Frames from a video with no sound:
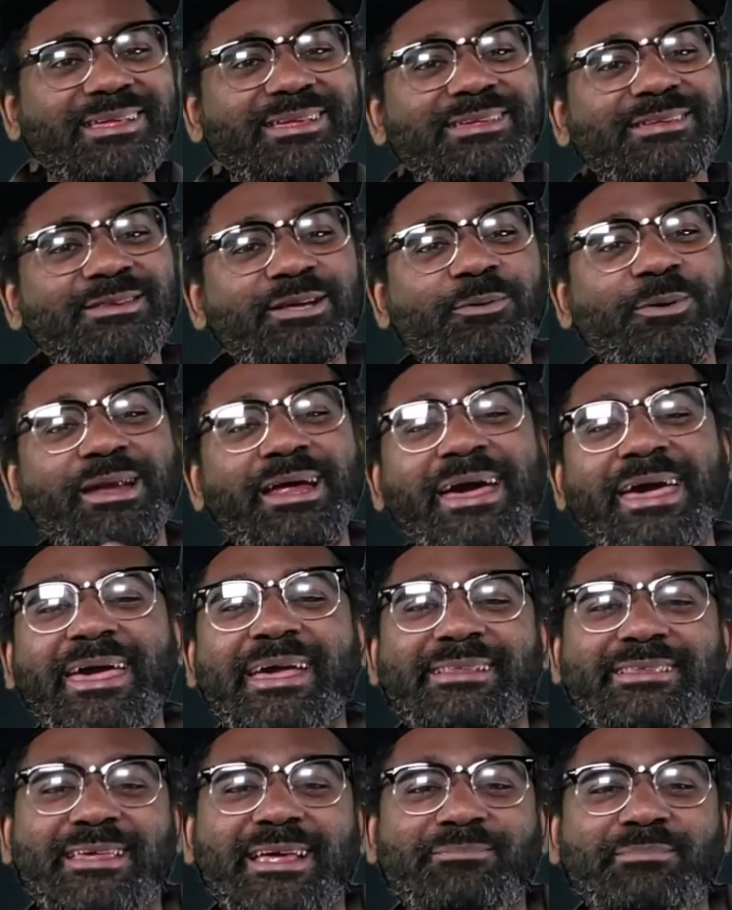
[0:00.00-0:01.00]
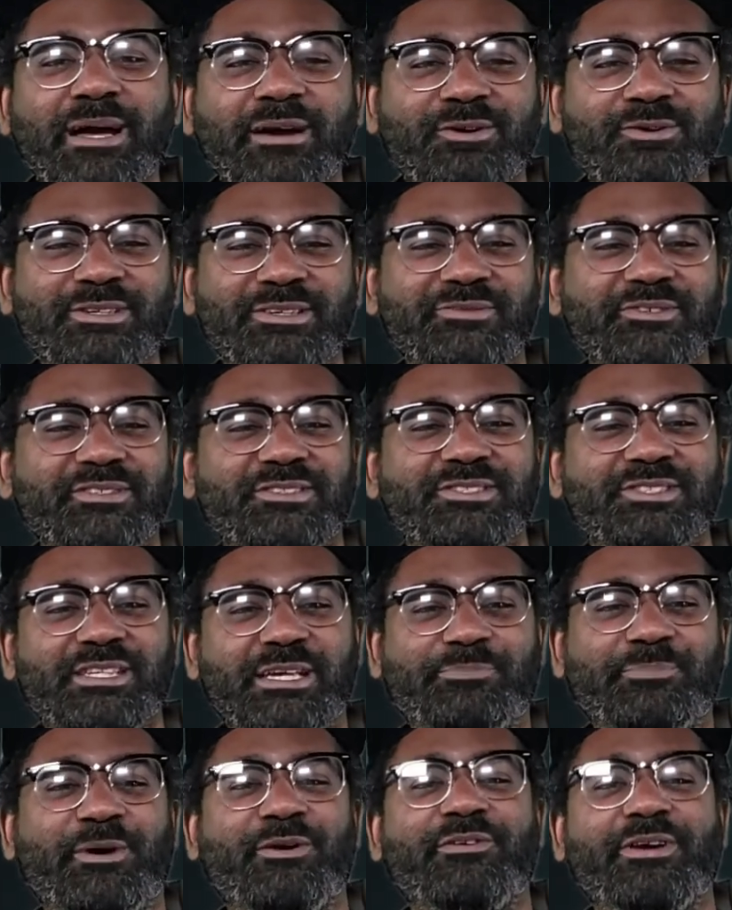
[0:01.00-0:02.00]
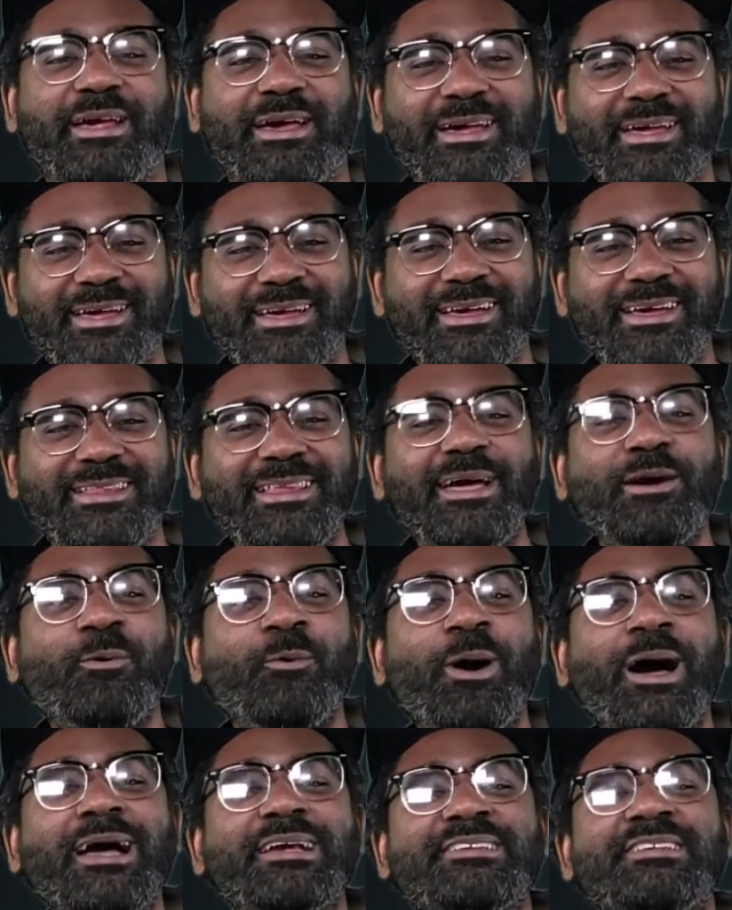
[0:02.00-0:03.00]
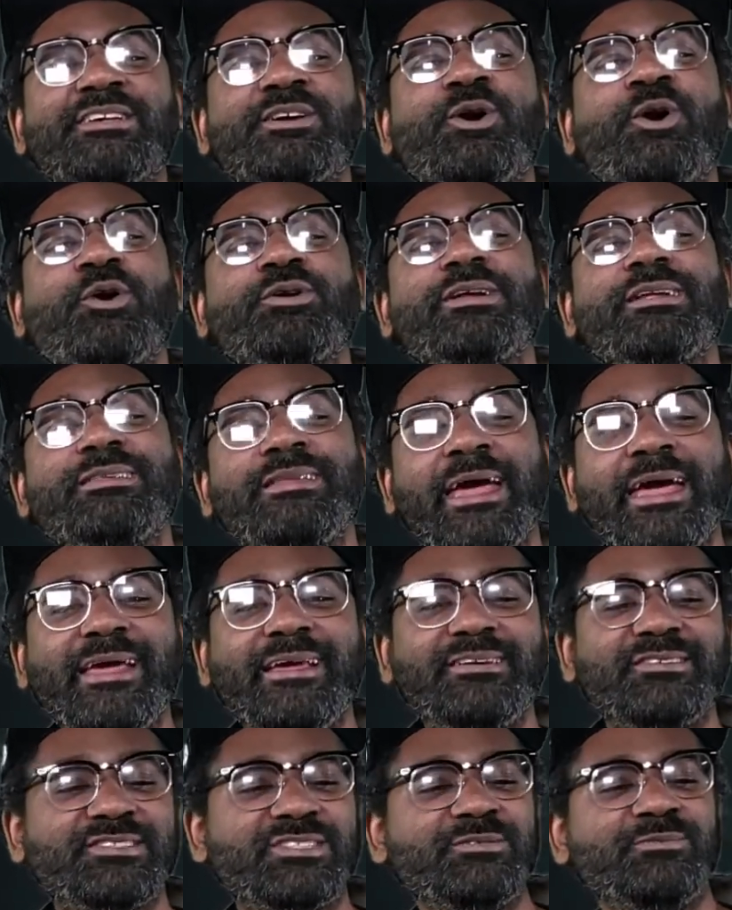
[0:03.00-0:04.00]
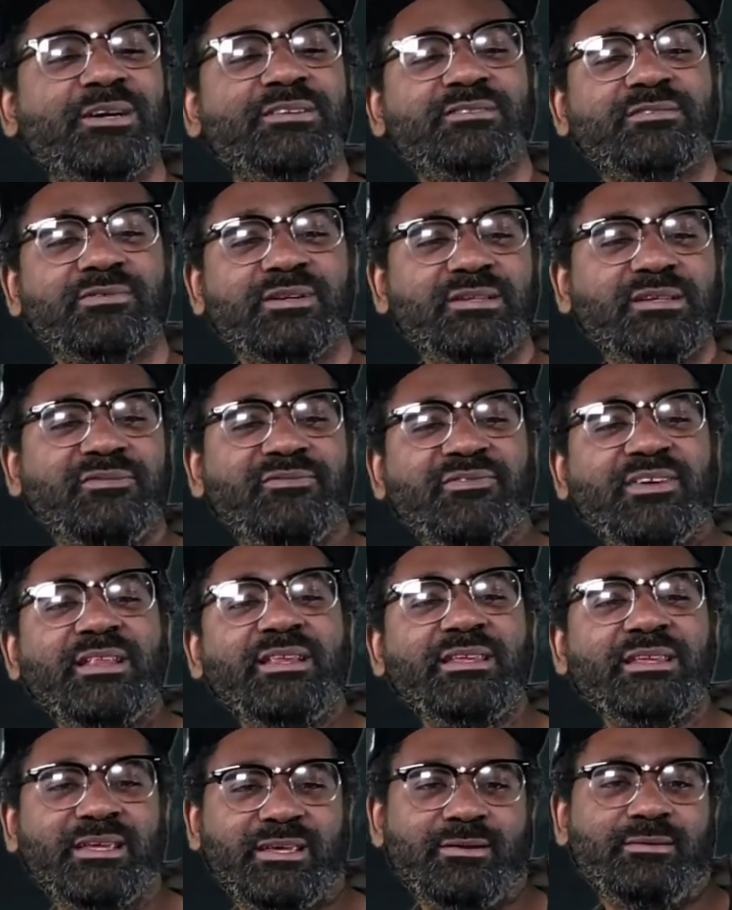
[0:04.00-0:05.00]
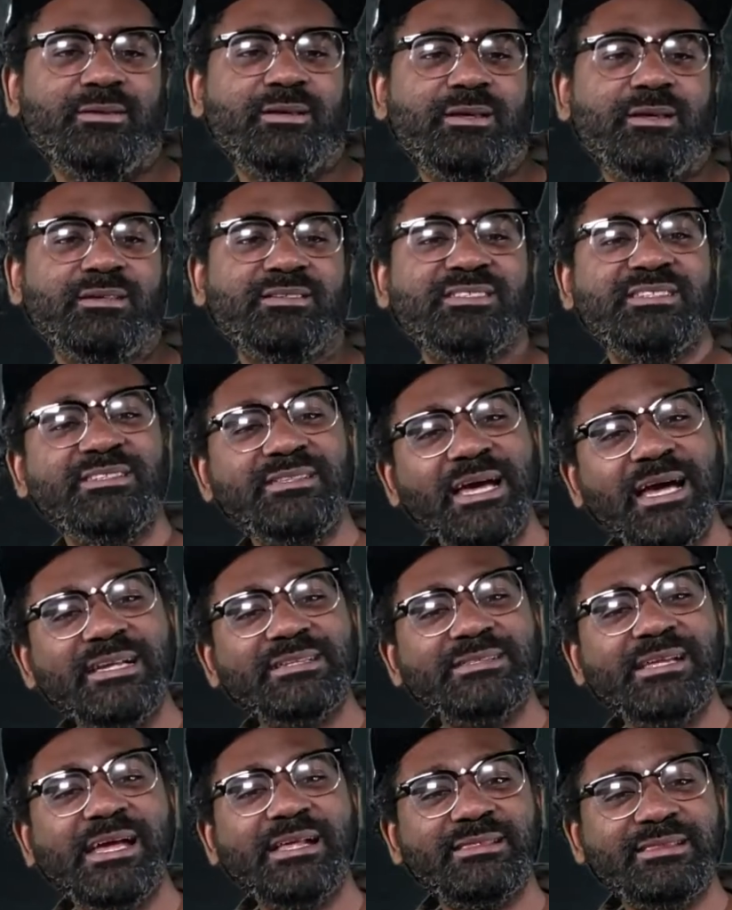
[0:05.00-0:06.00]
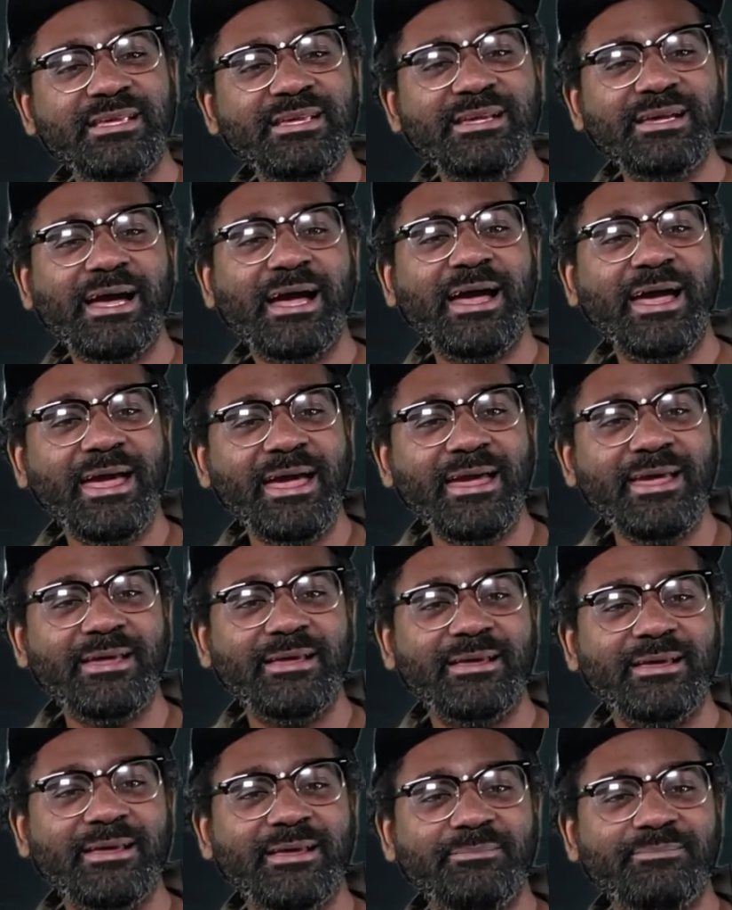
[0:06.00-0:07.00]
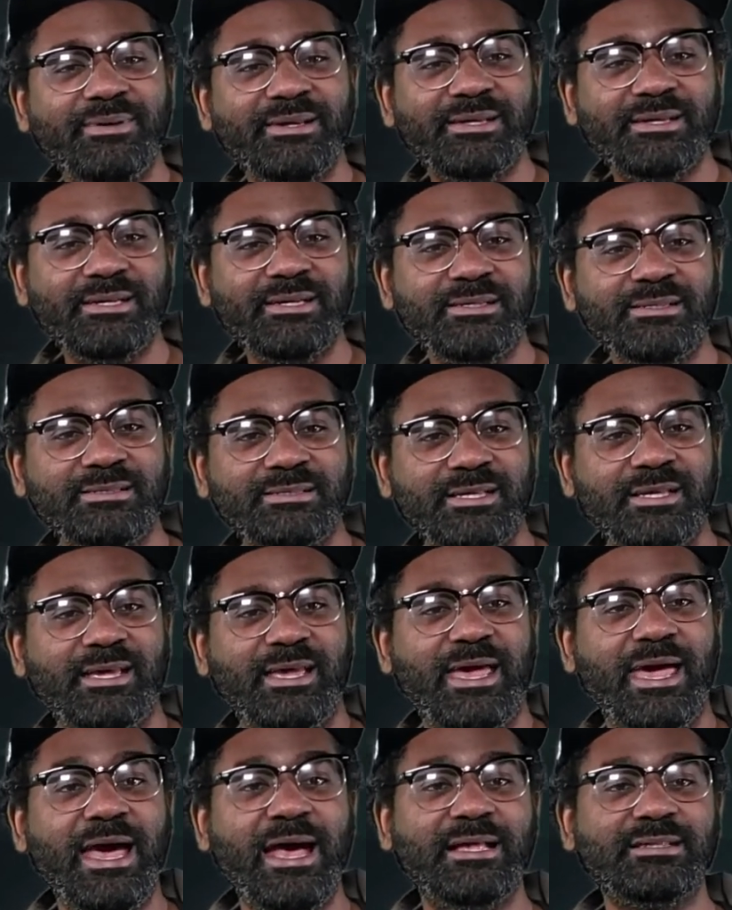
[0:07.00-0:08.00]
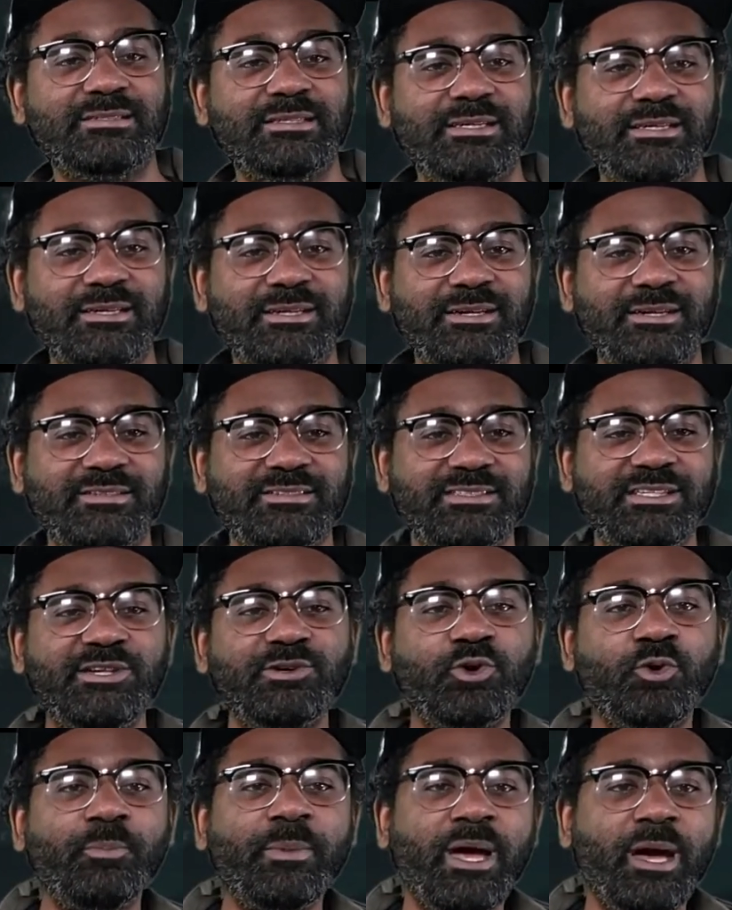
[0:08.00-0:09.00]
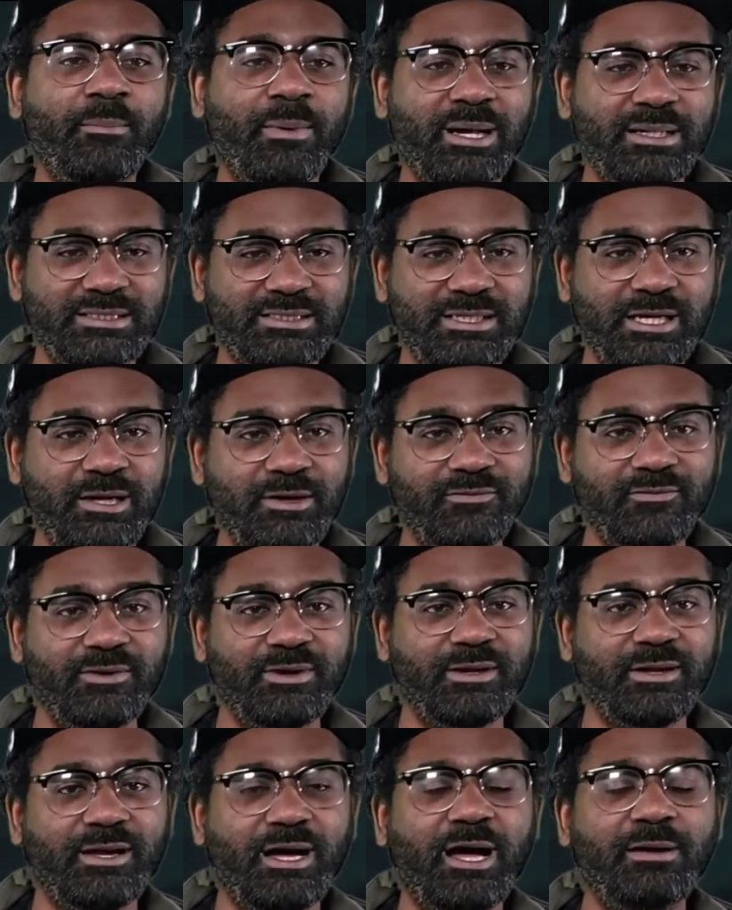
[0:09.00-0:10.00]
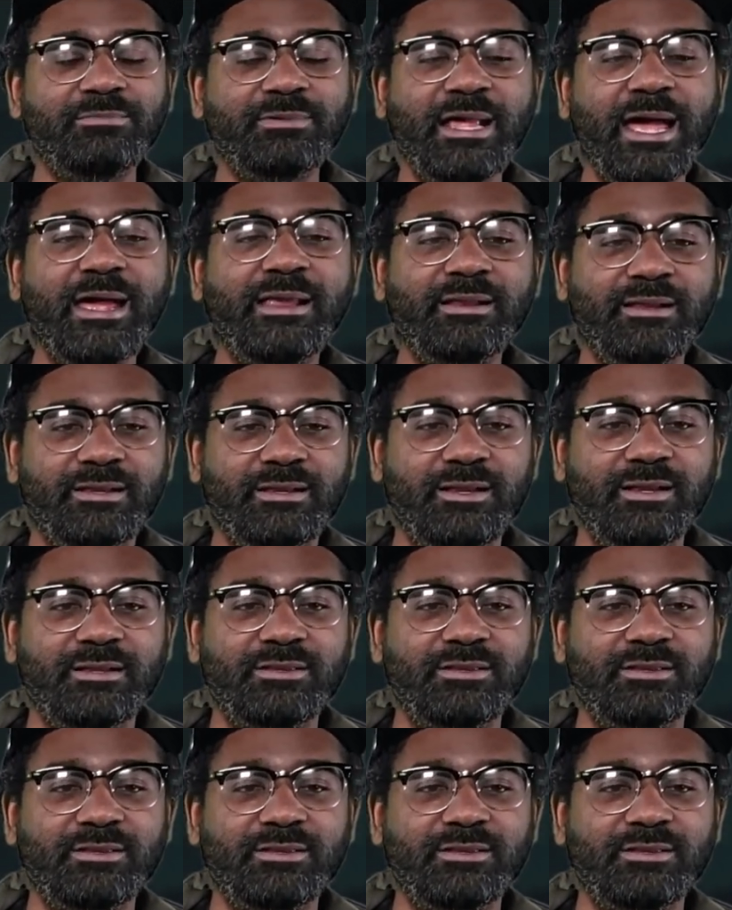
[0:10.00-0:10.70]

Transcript: you know what? I hate that. I'm not gonna even skip over that. Like, why is she going to date if she wasn't really feeling him? See, that's that thing I hate because as a single man myself, I'm dating.